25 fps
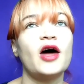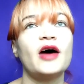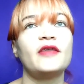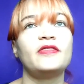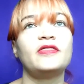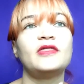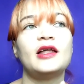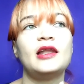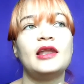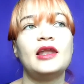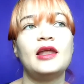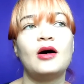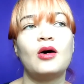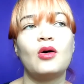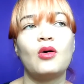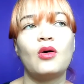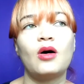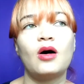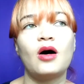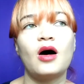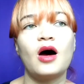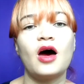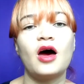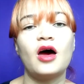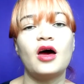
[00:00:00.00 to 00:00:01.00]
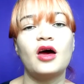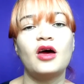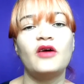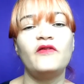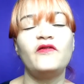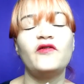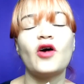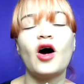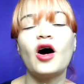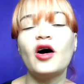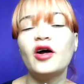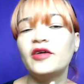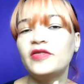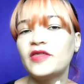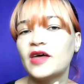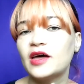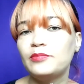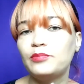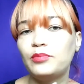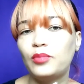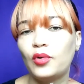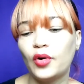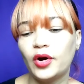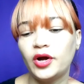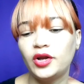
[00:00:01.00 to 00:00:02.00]
at
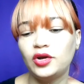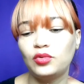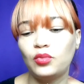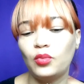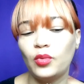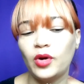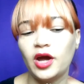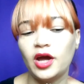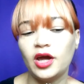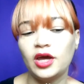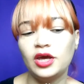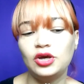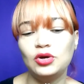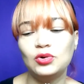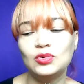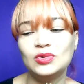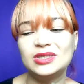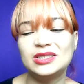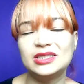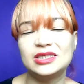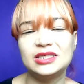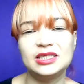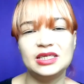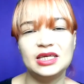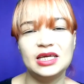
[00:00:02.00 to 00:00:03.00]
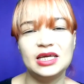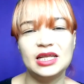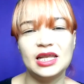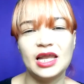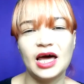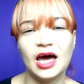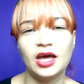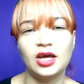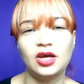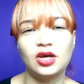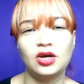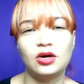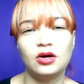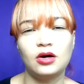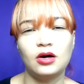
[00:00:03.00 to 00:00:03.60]
that point where you see like